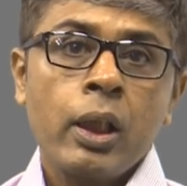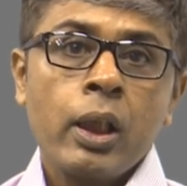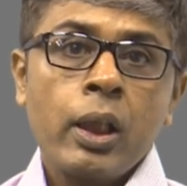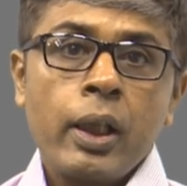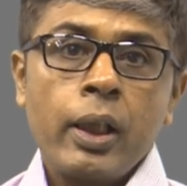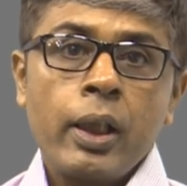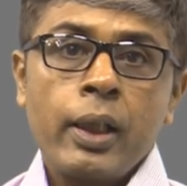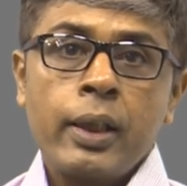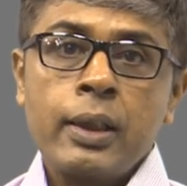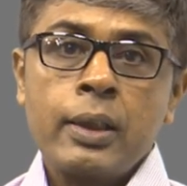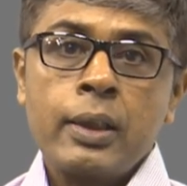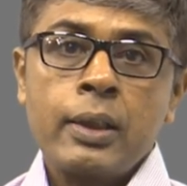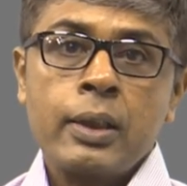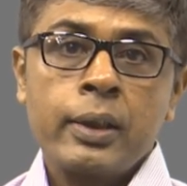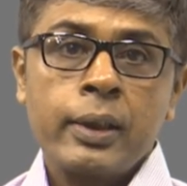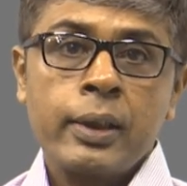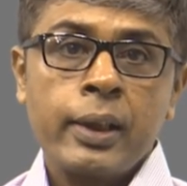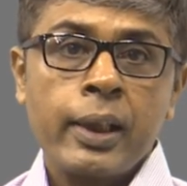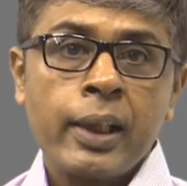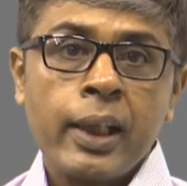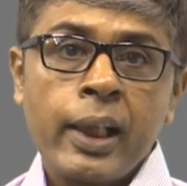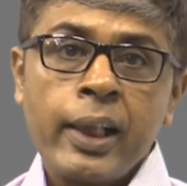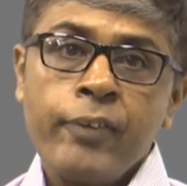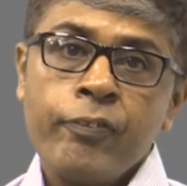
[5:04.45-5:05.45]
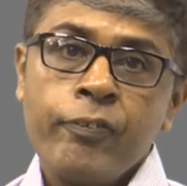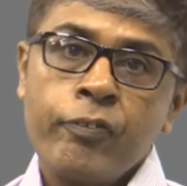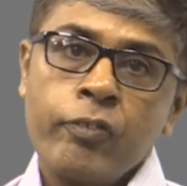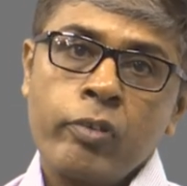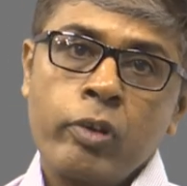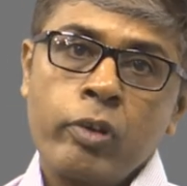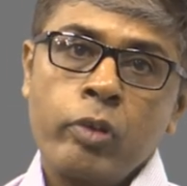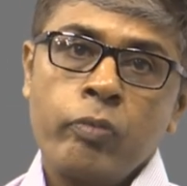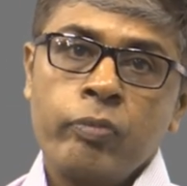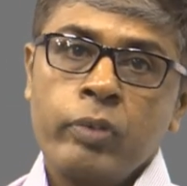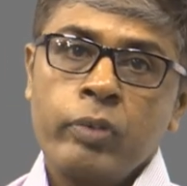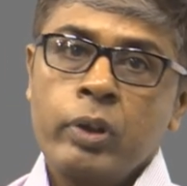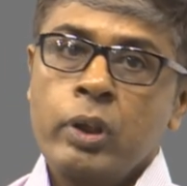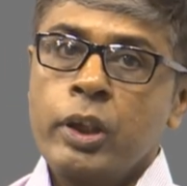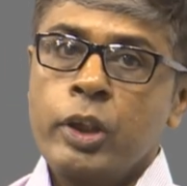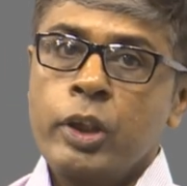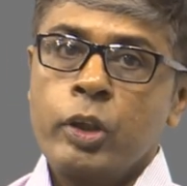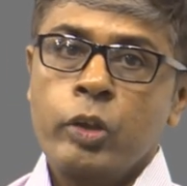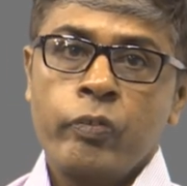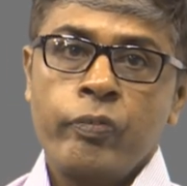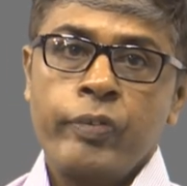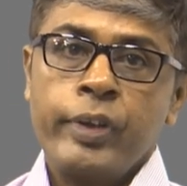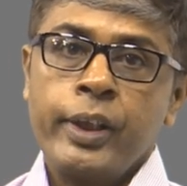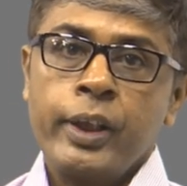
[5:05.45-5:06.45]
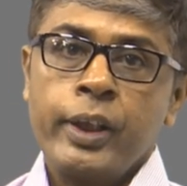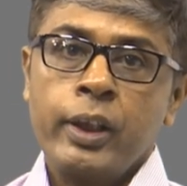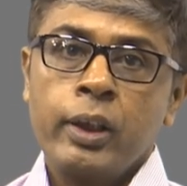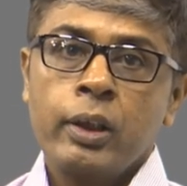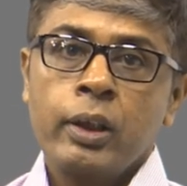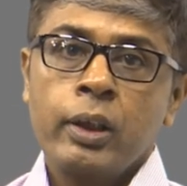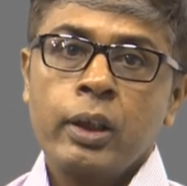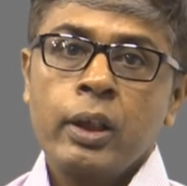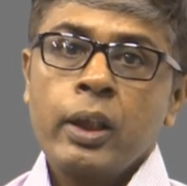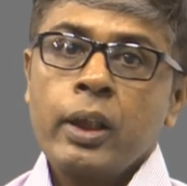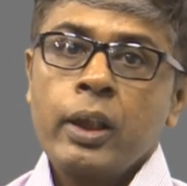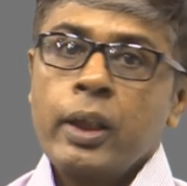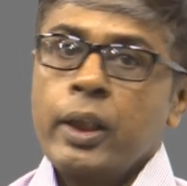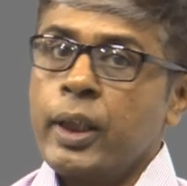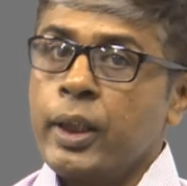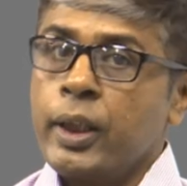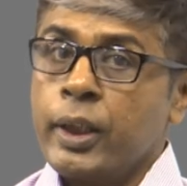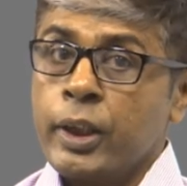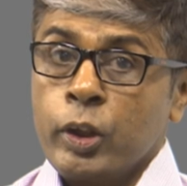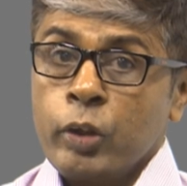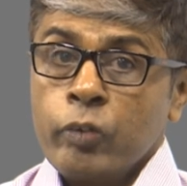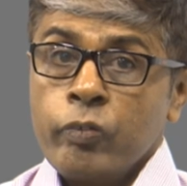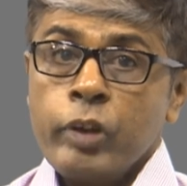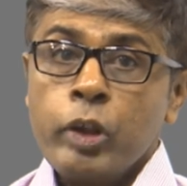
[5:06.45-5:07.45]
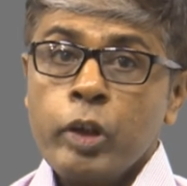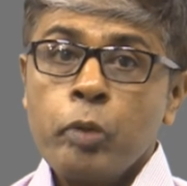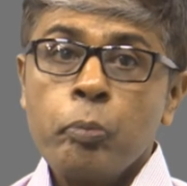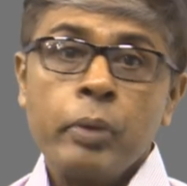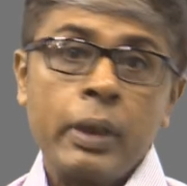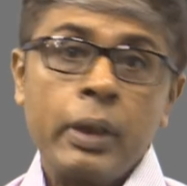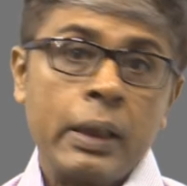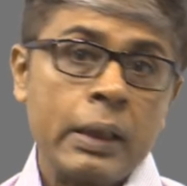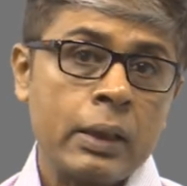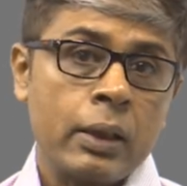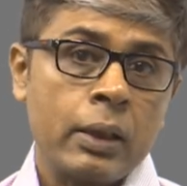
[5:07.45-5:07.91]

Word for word: It is derived from word innovate and innovate means